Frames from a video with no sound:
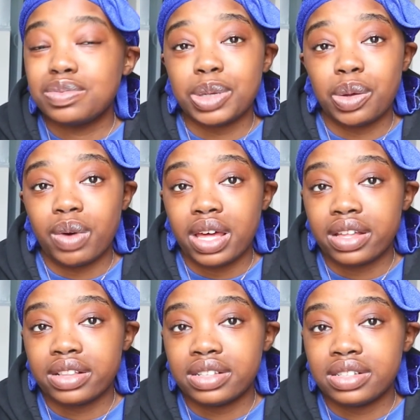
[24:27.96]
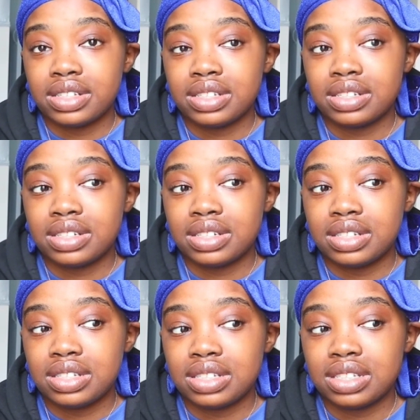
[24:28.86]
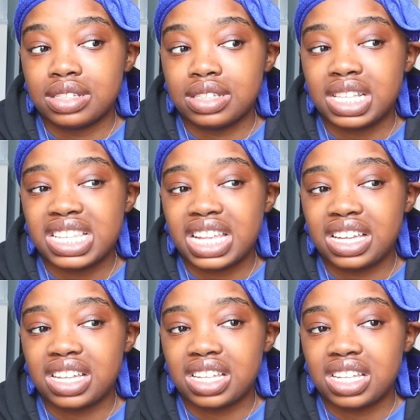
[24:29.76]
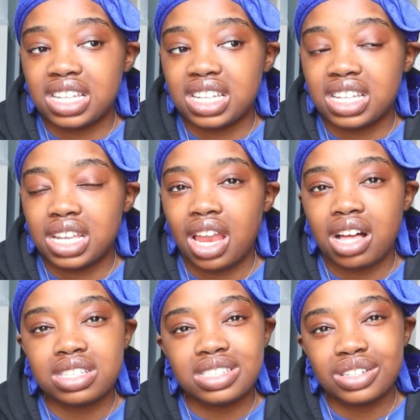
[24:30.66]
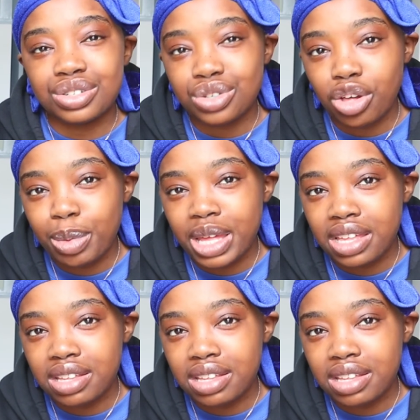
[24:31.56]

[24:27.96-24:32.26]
It's been a while, since like last year, October.